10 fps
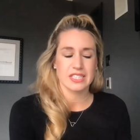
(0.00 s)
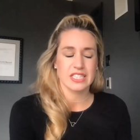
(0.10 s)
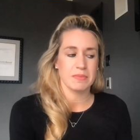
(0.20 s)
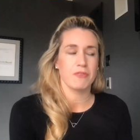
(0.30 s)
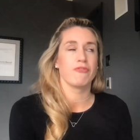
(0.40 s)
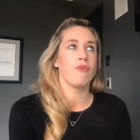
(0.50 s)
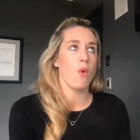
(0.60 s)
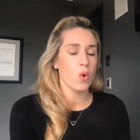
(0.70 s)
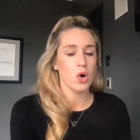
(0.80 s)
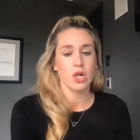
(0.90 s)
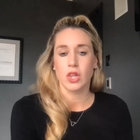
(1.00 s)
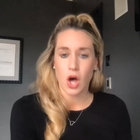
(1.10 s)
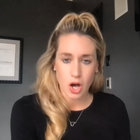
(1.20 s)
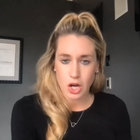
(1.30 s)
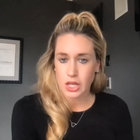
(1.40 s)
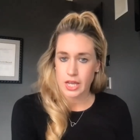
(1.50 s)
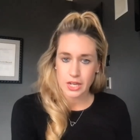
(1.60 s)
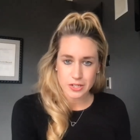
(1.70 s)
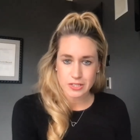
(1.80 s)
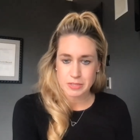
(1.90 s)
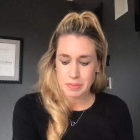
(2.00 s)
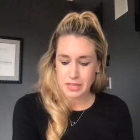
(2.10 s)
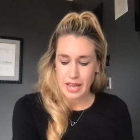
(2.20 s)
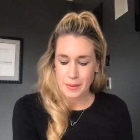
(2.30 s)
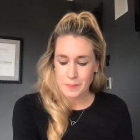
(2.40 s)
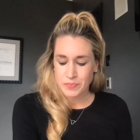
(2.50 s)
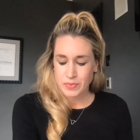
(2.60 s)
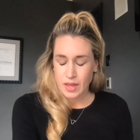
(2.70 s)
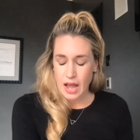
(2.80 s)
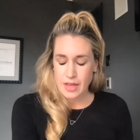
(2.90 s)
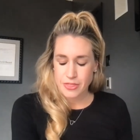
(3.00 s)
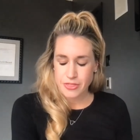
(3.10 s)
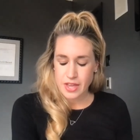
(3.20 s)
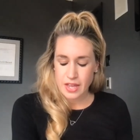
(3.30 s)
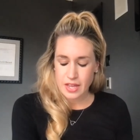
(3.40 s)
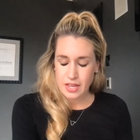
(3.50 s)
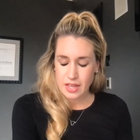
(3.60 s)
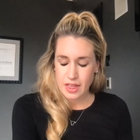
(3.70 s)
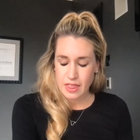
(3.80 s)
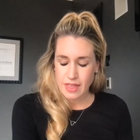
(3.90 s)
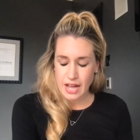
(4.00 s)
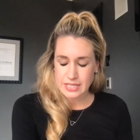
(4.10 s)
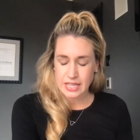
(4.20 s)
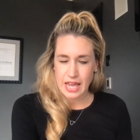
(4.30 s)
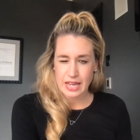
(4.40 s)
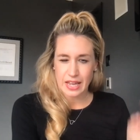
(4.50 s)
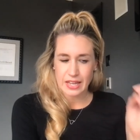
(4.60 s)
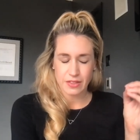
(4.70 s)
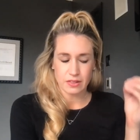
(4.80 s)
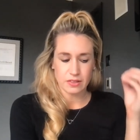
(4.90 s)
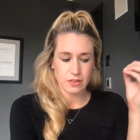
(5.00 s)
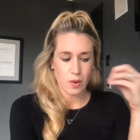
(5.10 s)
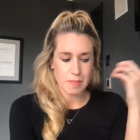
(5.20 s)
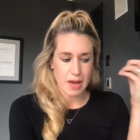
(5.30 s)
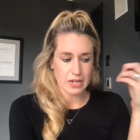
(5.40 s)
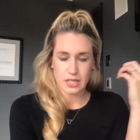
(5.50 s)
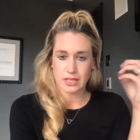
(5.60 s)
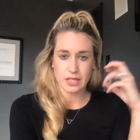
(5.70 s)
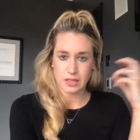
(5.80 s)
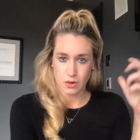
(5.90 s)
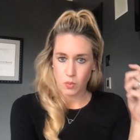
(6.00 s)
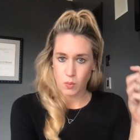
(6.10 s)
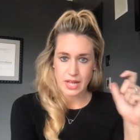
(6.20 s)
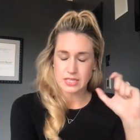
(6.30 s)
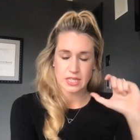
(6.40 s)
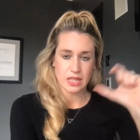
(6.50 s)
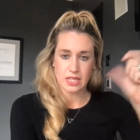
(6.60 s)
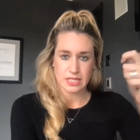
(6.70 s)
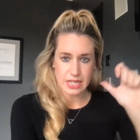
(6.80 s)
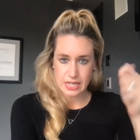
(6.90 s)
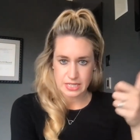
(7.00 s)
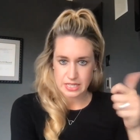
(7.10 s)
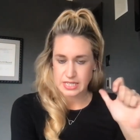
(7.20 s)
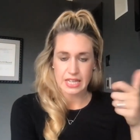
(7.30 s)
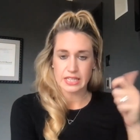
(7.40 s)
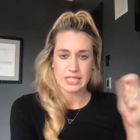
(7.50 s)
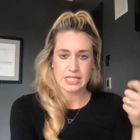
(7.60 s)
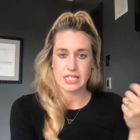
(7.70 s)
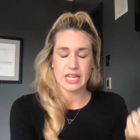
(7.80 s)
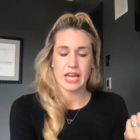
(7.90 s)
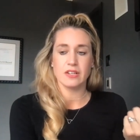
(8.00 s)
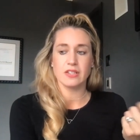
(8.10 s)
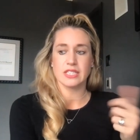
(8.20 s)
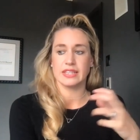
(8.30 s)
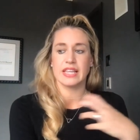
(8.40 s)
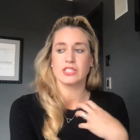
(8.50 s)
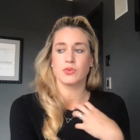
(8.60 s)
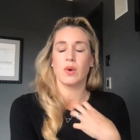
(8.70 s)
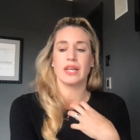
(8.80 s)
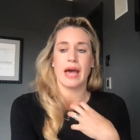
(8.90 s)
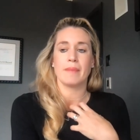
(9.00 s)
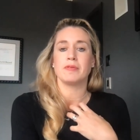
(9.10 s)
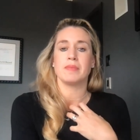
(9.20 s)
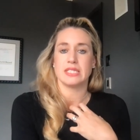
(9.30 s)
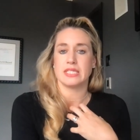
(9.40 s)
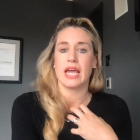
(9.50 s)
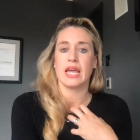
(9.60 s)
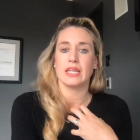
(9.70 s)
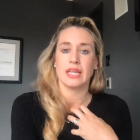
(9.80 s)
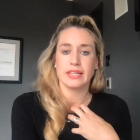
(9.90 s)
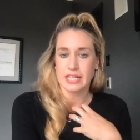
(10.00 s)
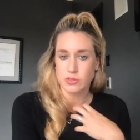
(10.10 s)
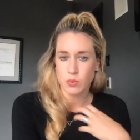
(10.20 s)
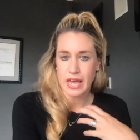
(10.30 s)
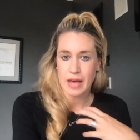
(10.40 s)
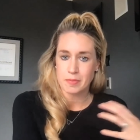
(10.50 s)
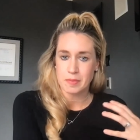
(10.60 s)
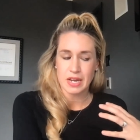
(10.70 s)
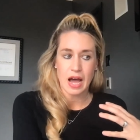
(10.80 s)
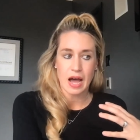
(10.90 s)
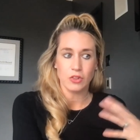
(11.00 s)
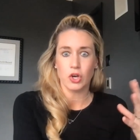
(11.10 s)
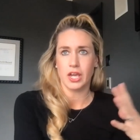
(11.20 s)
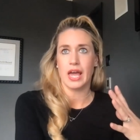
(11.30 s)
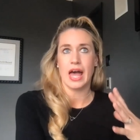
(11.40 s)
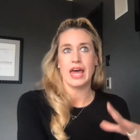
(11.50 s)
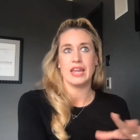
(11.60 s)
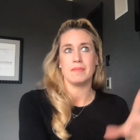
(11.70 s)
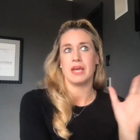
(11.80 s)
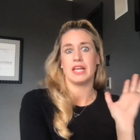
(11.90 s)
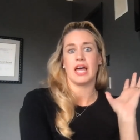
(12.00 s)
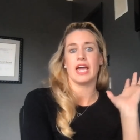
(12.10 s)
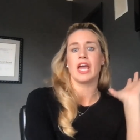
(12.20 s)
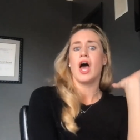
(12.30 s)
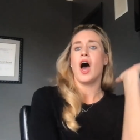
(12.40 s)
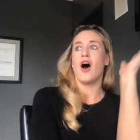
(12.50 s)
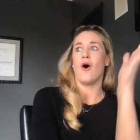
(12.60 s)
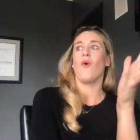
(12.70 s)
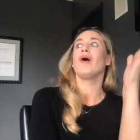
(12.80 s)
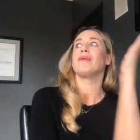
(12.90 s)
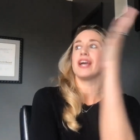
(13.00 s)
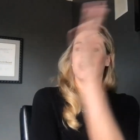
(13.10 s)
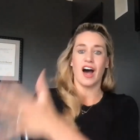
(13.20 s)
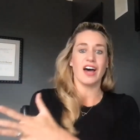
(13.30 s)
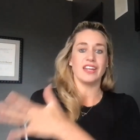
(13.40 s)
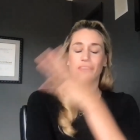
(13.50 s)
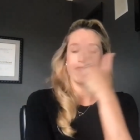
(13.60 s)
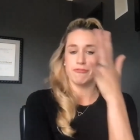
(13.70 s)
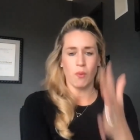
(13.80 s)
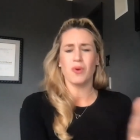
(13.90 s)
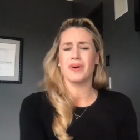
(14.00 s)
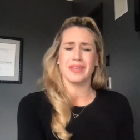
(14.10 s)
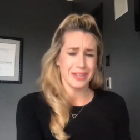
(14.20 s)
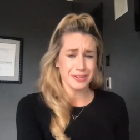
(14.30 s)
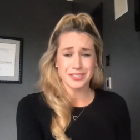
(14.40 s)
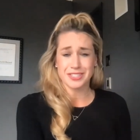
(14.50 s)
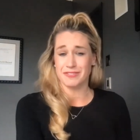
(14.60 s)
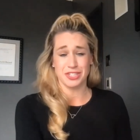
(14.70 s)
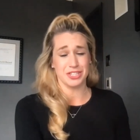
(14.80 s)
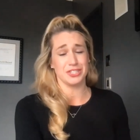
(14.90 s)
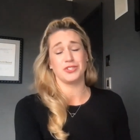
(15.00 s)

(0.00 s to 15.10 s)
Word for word: it's like seemed like four long years, but like I think that's again like the going back to like the little wins and the, the daily details like that's what kept me sane like that's what mm-hmm. kept me not looking ahead and being like oh my God, like four years of